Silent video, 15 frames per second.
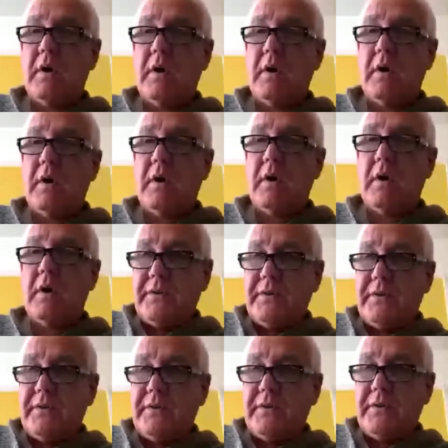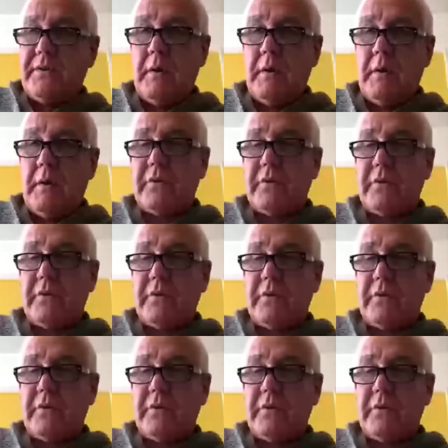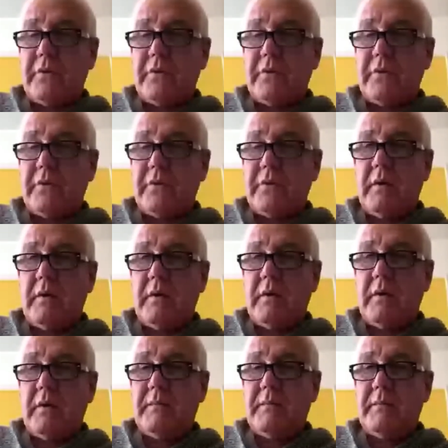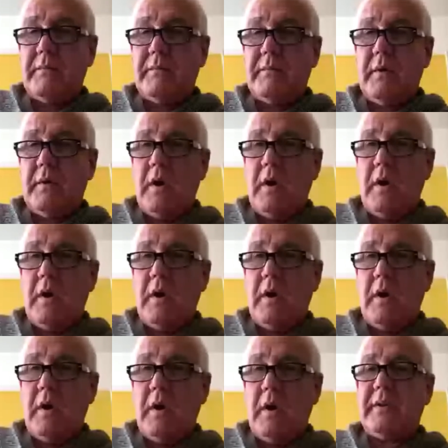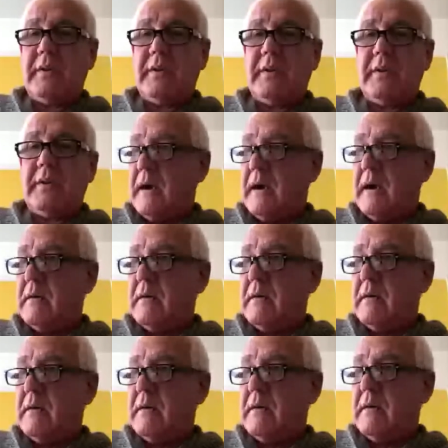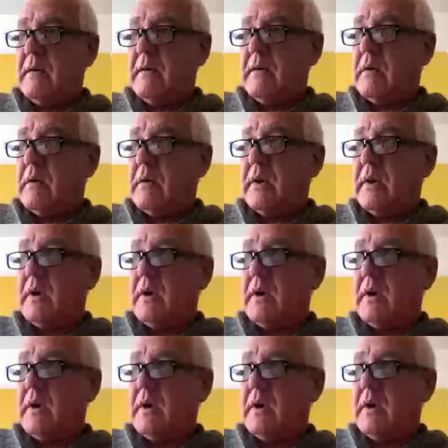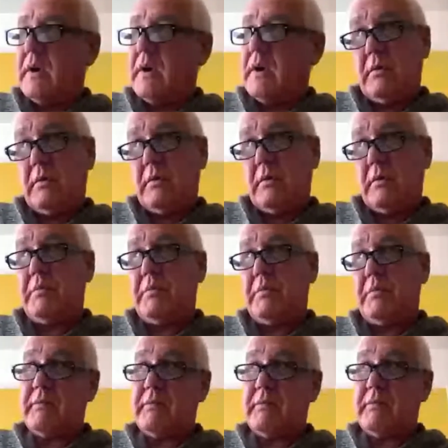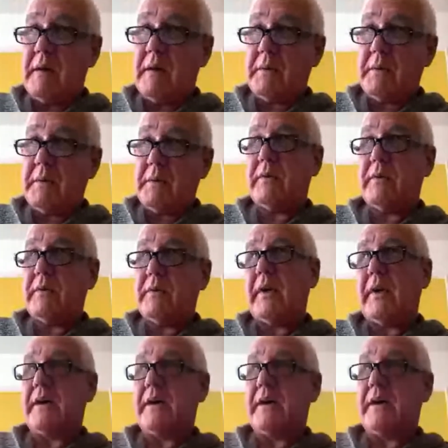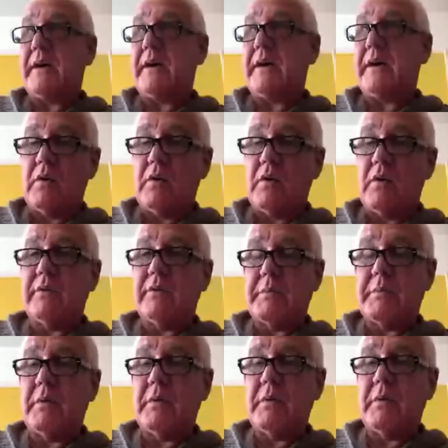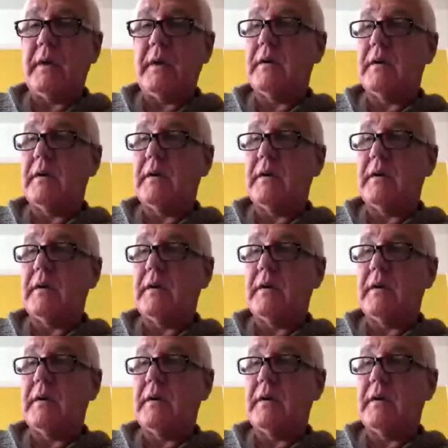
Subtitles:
I'm not stressed. I'm not as overloaded with work. I'm sending out, I would say hundreds, could be even now, but it's in thousands of coins per week.